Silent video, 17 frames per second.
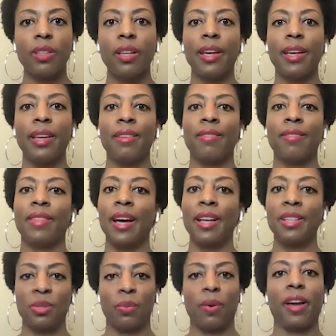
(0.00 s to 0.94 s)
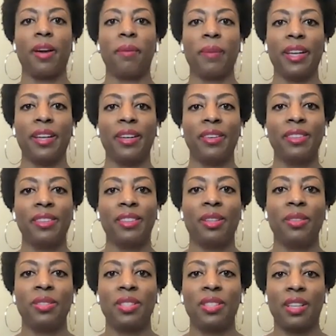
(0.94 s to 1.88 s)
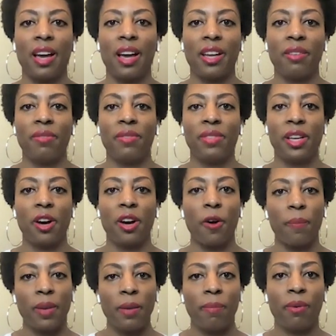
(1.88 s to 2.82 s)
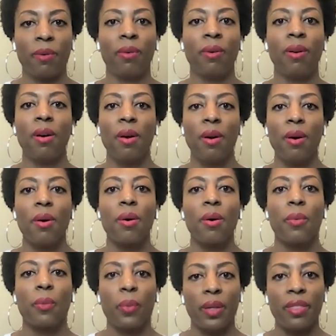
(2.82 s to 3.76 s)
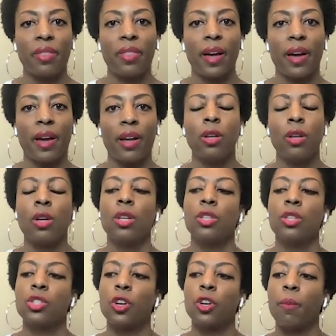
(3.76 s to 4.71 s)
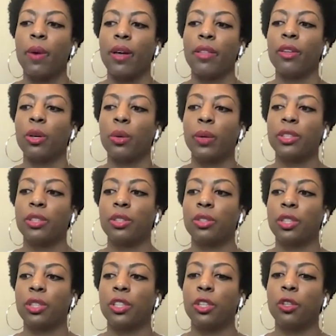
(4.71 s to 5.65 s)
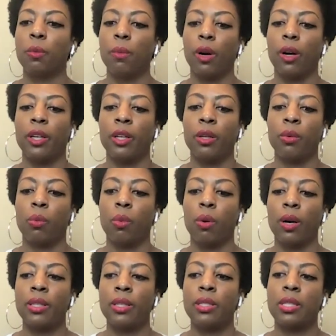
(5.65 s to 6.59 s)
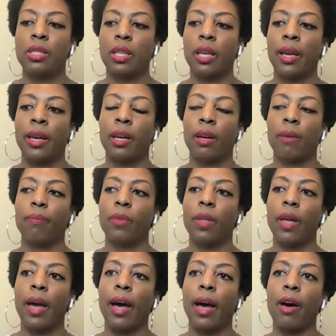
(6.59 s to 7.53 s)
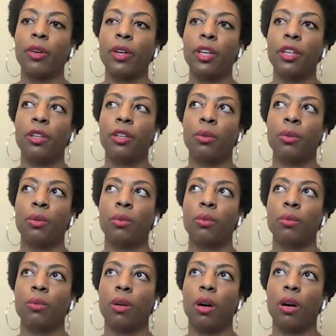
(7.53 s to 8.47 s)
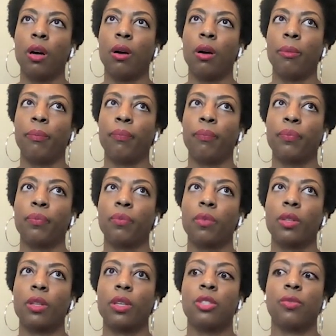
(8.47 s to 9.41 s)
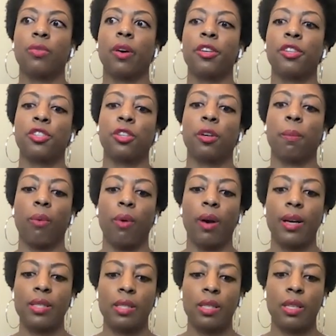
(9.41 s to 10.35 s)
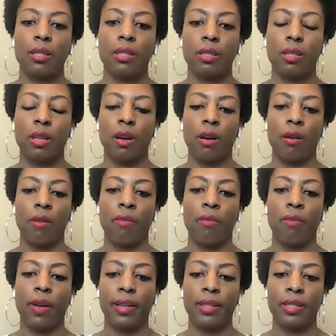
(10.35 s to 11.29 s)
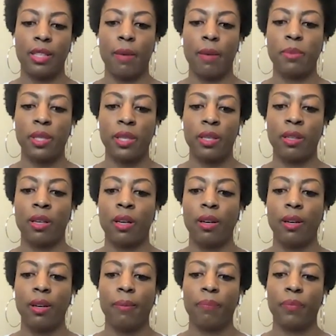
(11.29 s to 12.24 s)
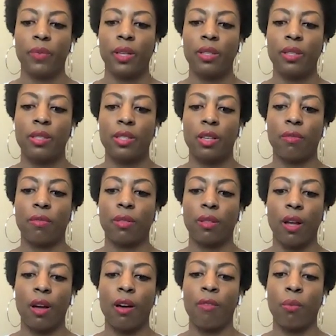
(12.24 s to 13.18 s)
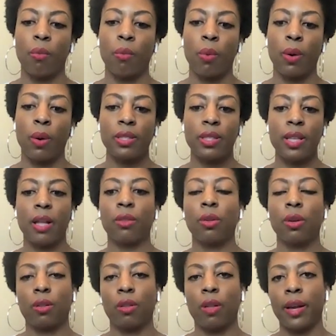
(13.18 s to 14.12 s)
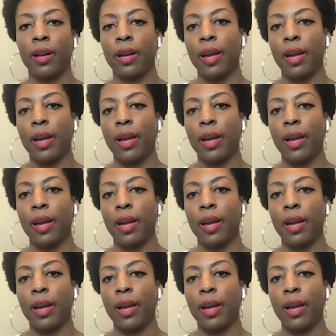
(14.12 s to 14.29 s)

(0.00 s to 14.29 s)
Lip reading: And that's why I'm here, to kind of to help people with that. So my other question to you, Marta, was it's like, how do you, as far as your process of accepting and self-love, what's that look like?